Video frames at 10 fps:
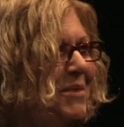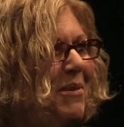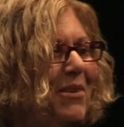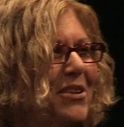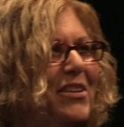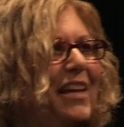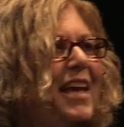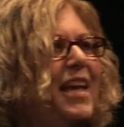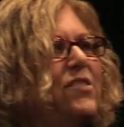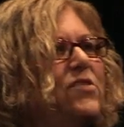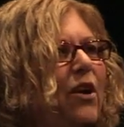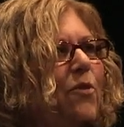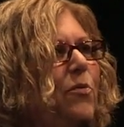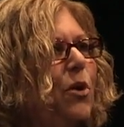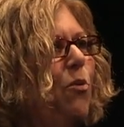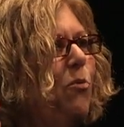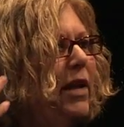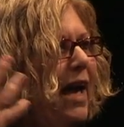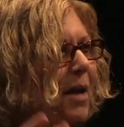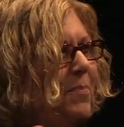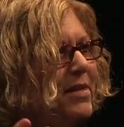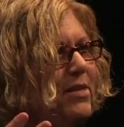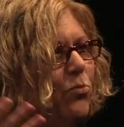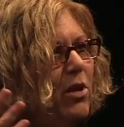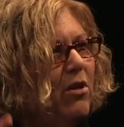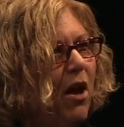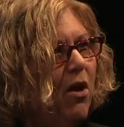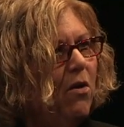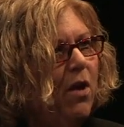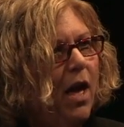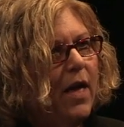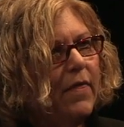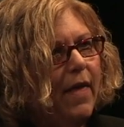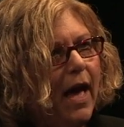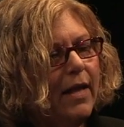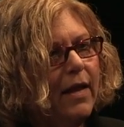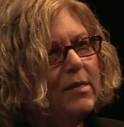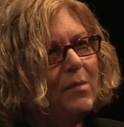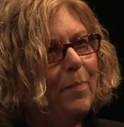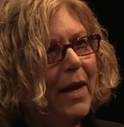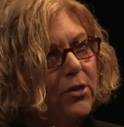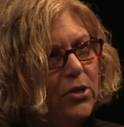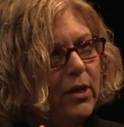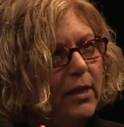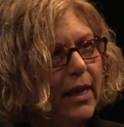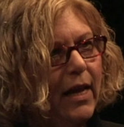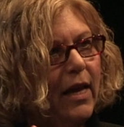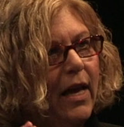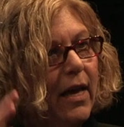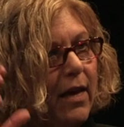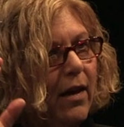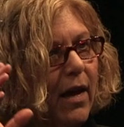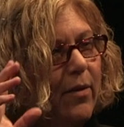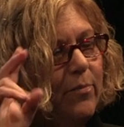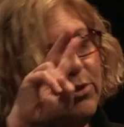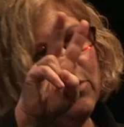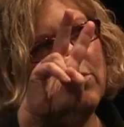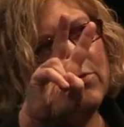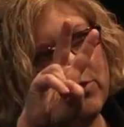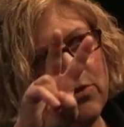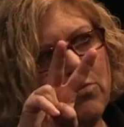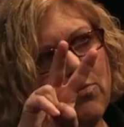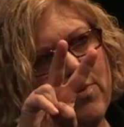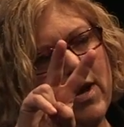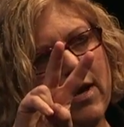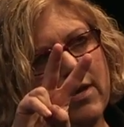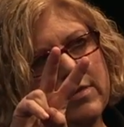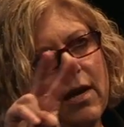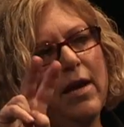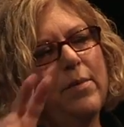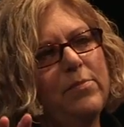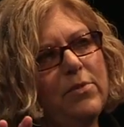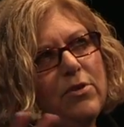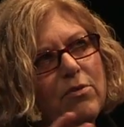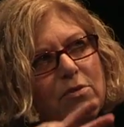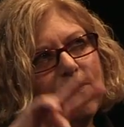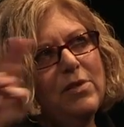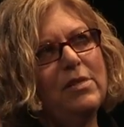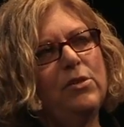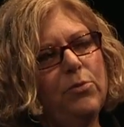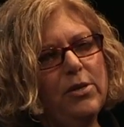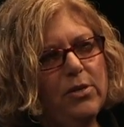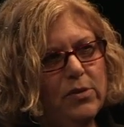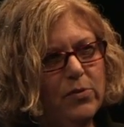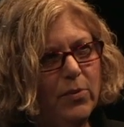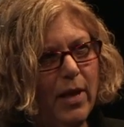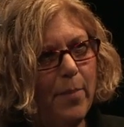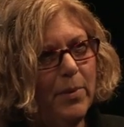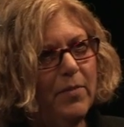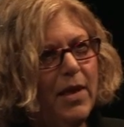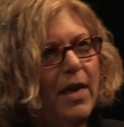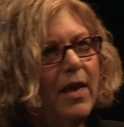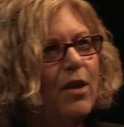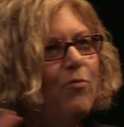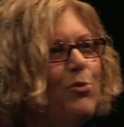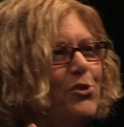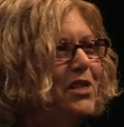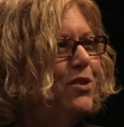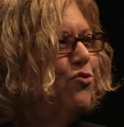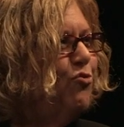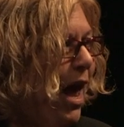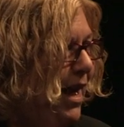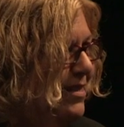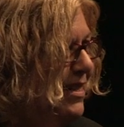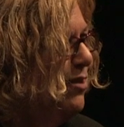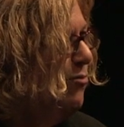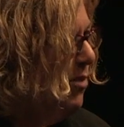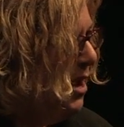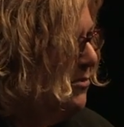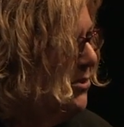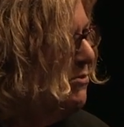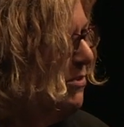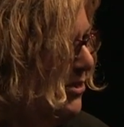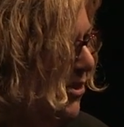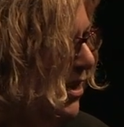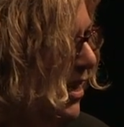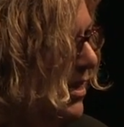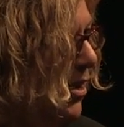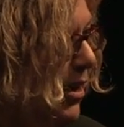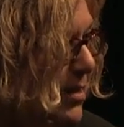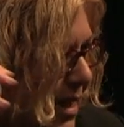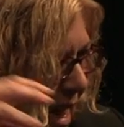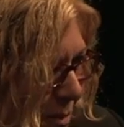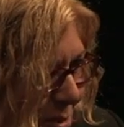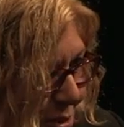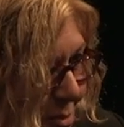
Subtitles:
time I watched it. So what happens is we know that especially two different situations this will happen. If we're distracted, right, which is what's going on here, because the camera's